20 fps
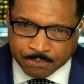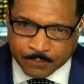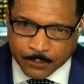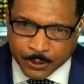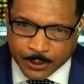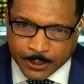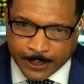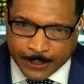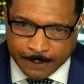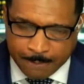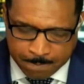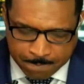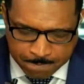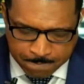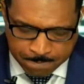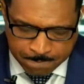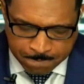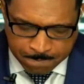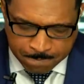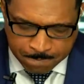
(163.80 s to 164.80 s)
okay?
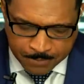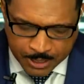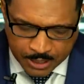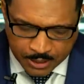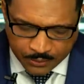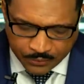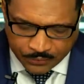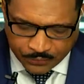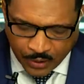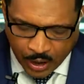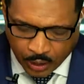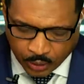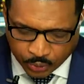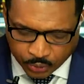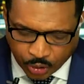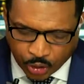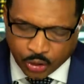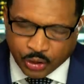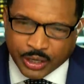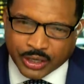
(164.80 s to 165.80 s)
Followed
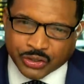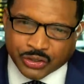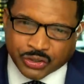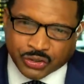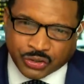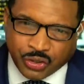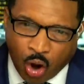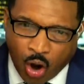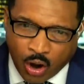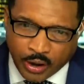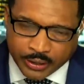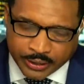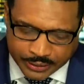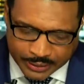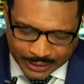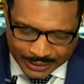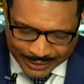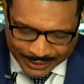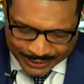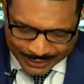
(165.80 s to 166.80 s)
her and started
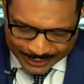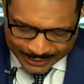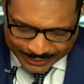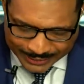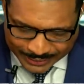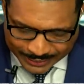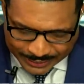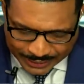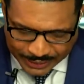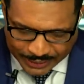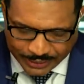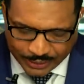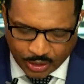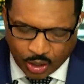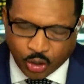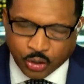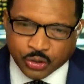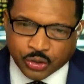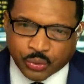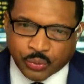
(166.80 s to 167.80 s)
sending
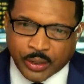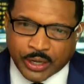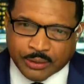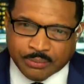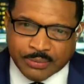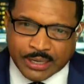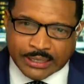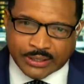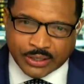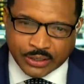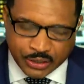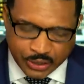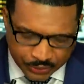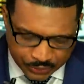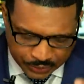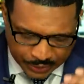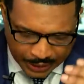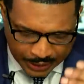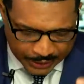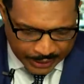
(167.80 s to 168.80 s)
her direct
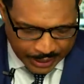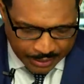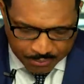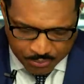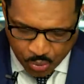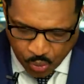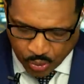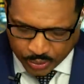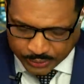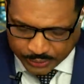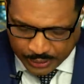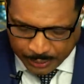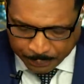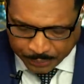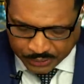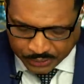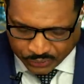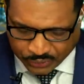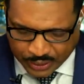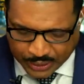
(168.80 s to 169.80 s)
messages. I got more.
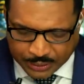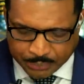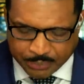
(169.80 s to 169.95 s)
Deputies say he